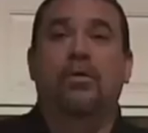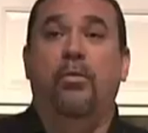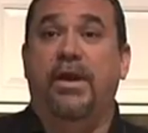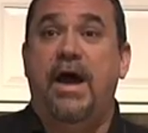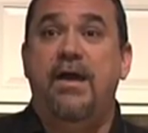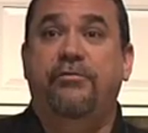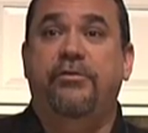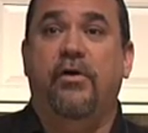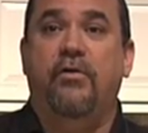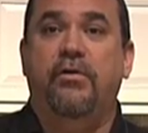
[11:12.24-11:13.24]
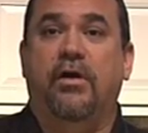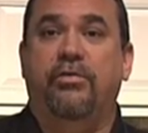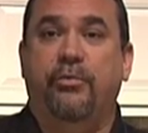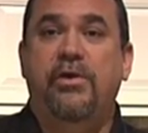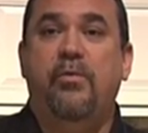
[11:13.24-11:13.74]
What I have shown are
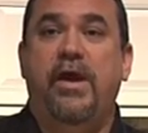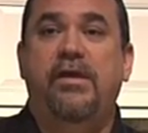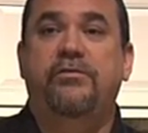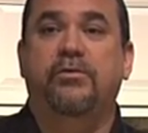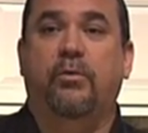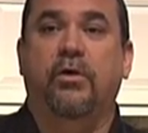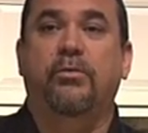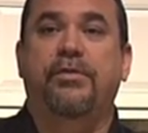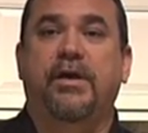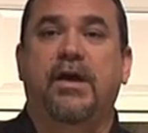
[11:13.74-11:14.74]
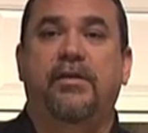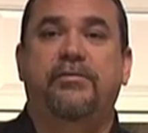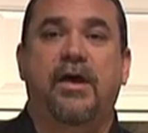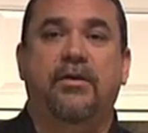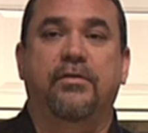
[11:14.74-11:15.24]
3 ways to work with a cut
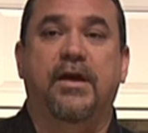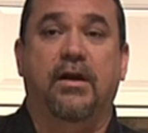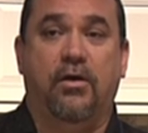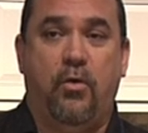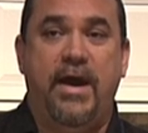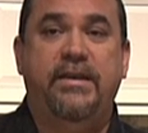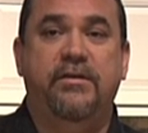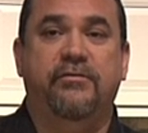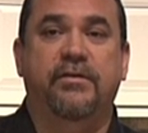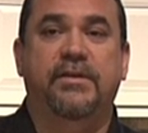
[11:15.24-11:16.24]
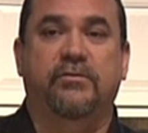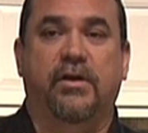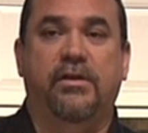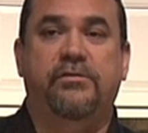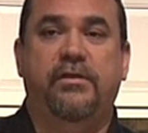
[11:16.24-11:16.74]
center that are quite different than
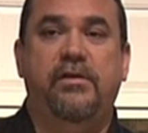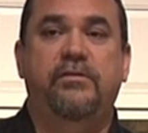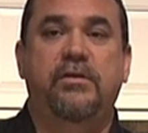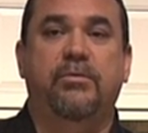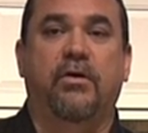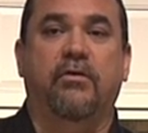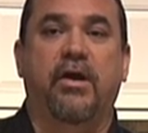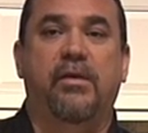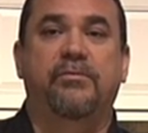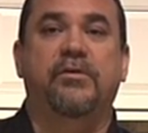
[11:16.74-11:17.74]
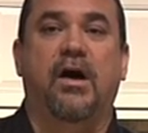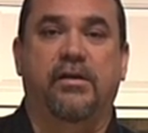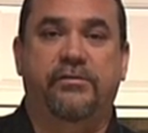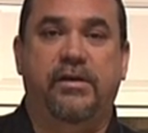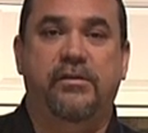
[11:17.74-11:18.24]
running CNC programs on
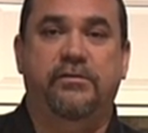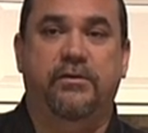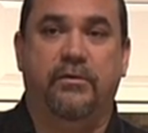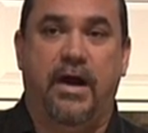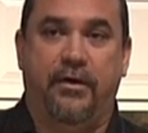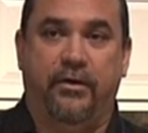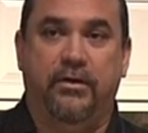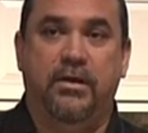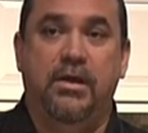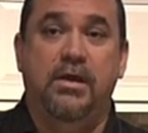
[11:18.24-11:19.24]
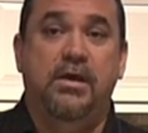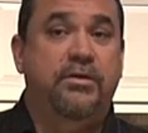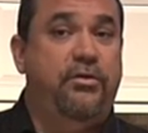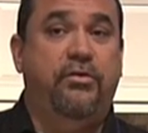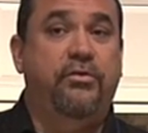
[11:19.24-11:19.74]
a CNC router.
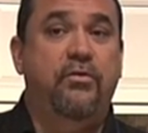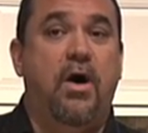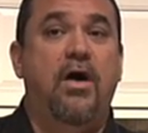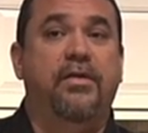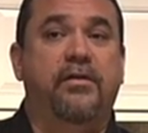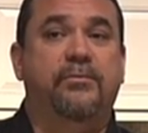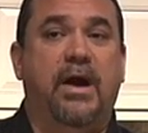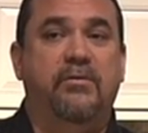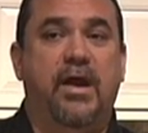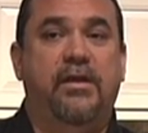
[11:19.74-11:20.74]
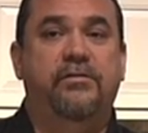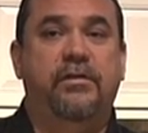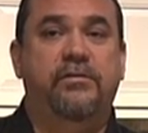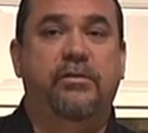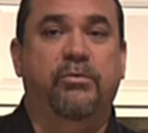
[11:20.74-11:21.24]
You can do all this by writing
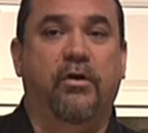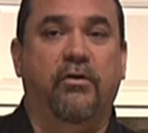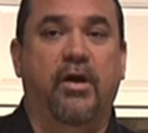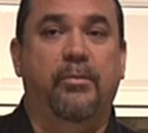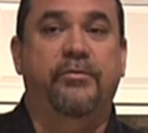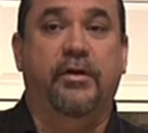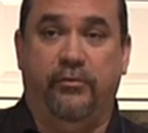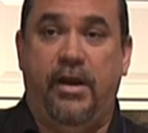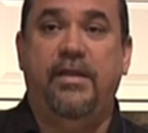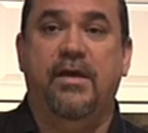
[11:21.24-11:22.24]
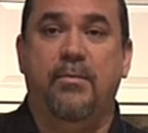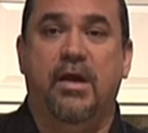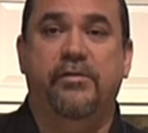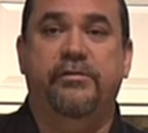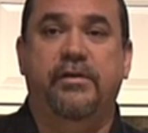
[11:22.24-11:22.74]
CNC programs and running them
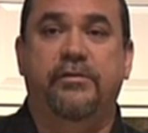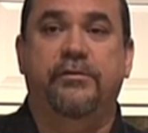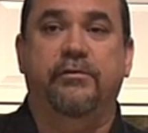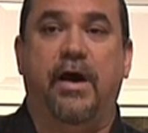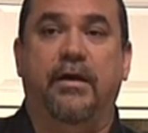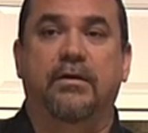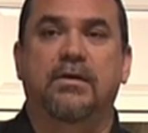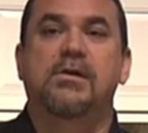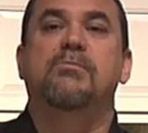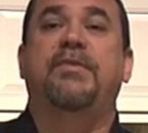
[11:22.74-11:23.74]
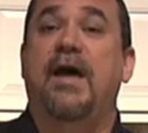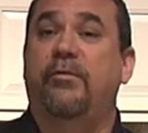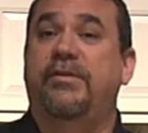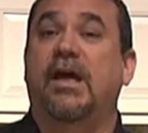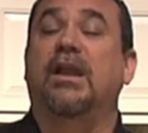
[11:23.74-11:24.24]
on a CNC router, but that
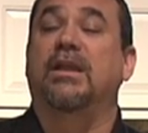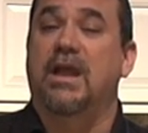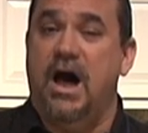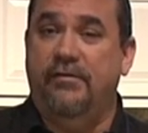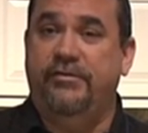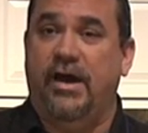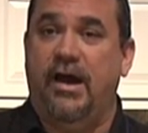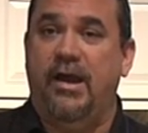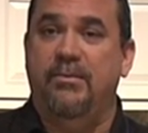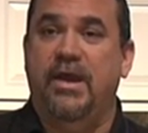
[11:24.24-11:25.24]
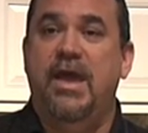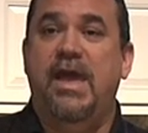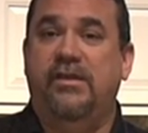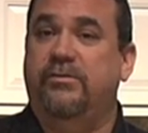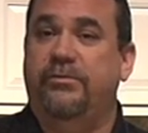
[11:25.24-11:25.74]
would take a lot of time
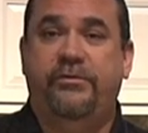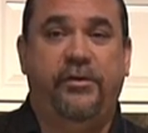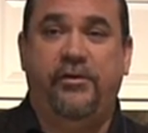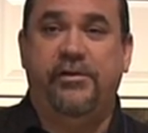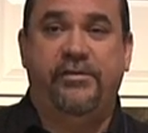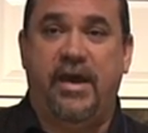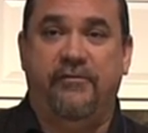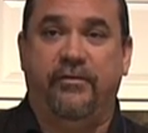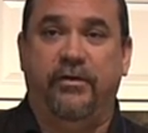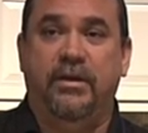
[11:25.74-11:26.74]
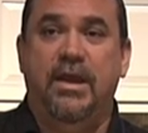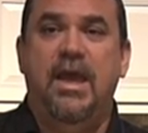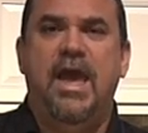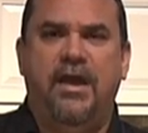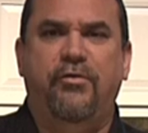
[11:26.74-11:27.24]
and some serious effort,
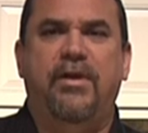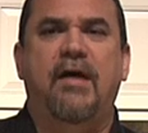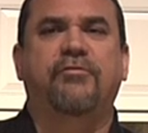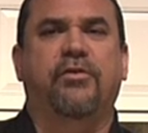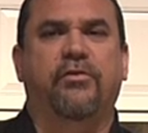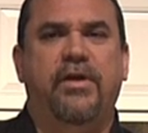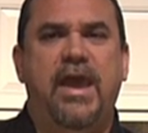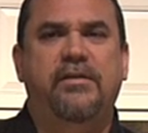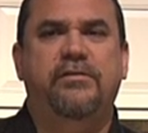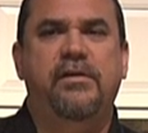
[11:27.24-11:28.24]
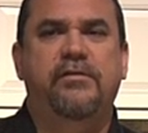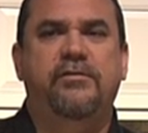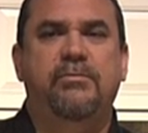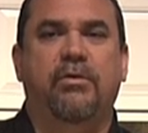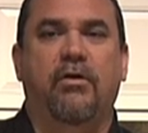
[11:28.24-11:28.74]
and you would have to create
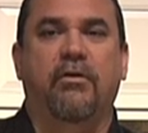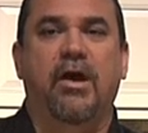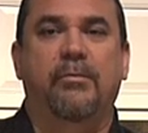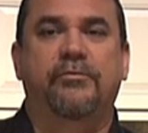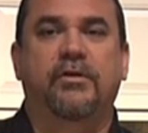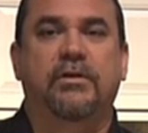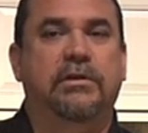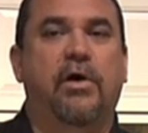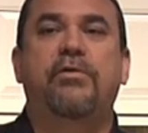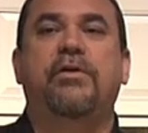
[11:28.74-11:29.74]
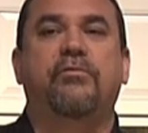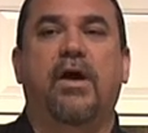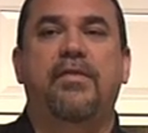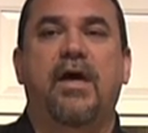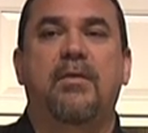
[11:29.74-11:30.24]
CNC programs, load and
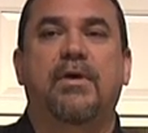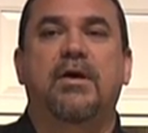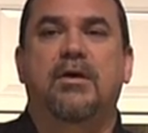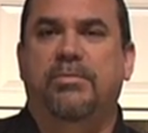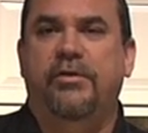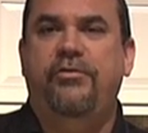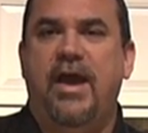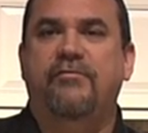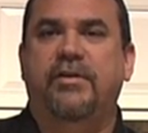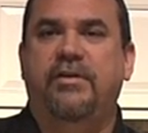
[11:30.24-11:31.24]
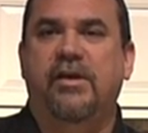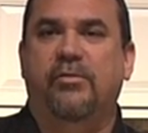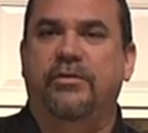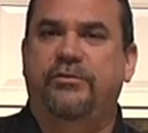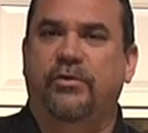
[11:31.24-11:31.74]
run them, plus you have to deal
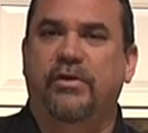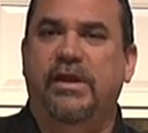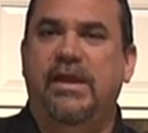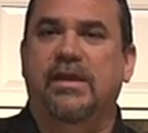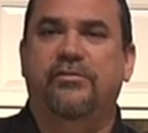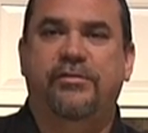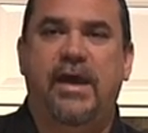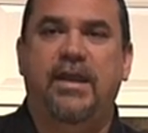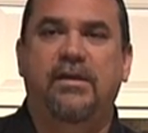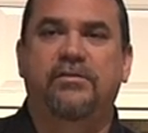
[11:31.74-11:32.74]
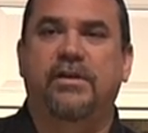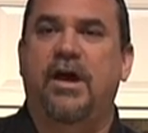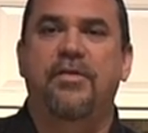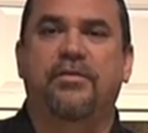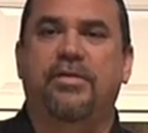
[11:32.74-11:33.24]
with tooling and settings and
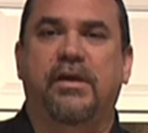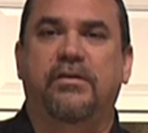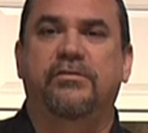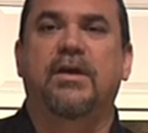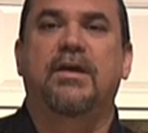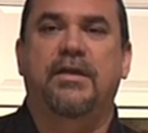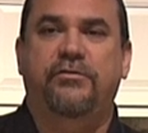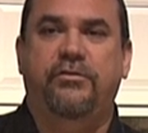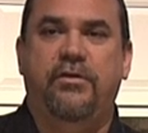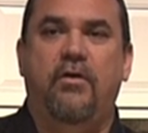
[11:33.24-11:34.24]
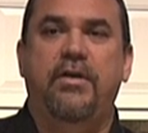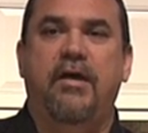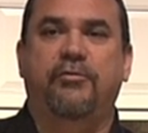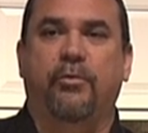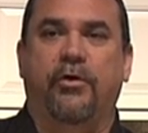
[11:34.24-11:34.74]
other things that you don't
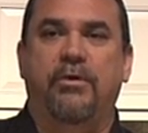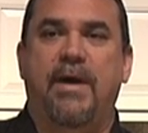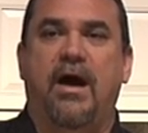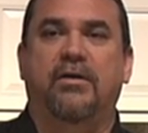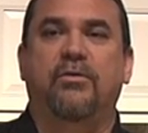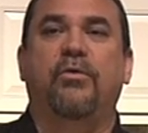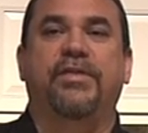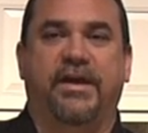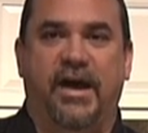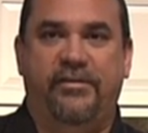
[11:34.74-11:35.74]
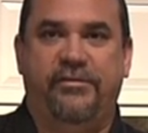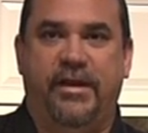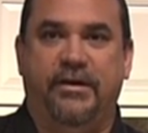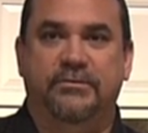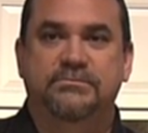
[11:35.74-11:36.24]
have to worry about with a cut
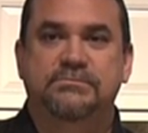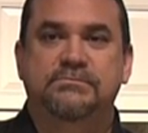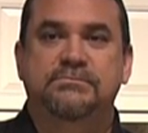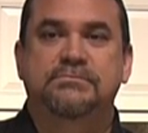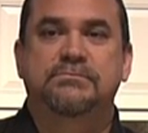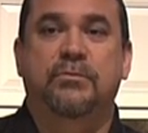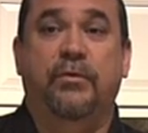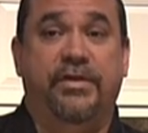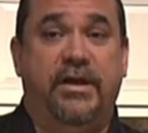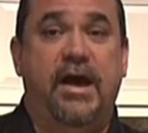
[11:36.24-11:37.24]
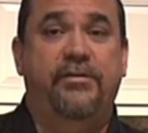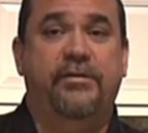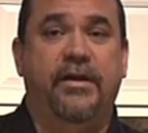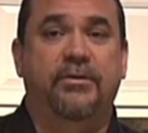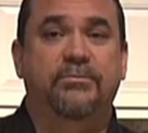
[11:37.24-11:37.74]
center. With a cut
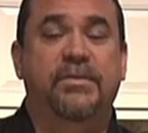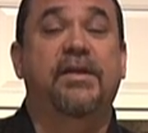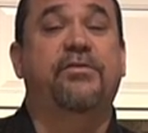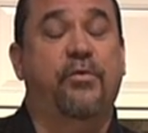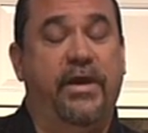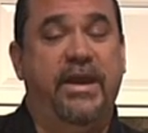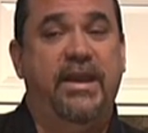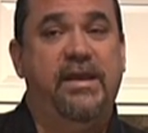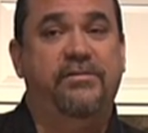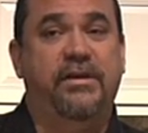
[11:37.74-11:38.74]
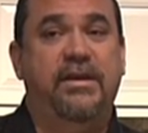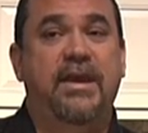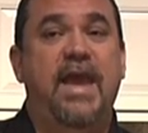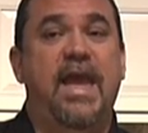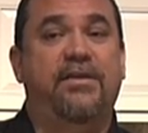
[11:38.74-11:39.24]
center, it's quick and easy,
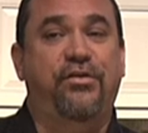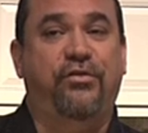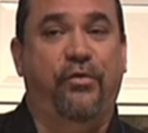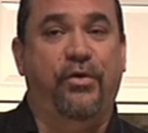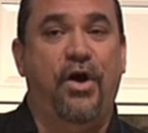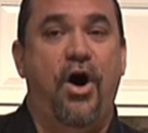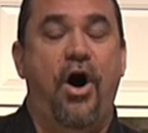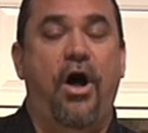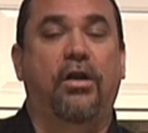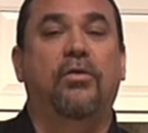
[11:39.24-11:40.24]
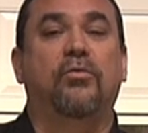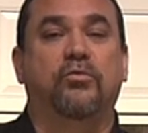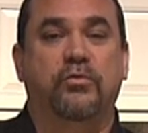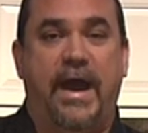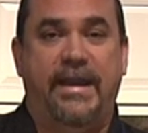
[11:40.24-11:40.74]
and you do it all
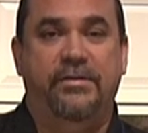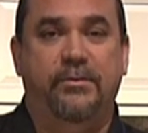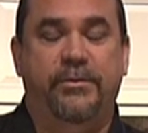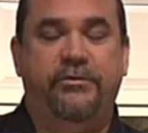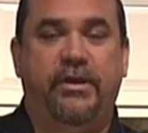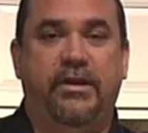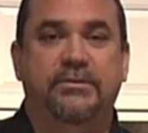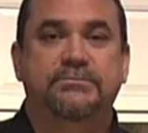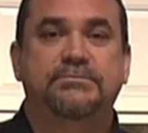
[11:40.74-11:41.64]
right at the machine.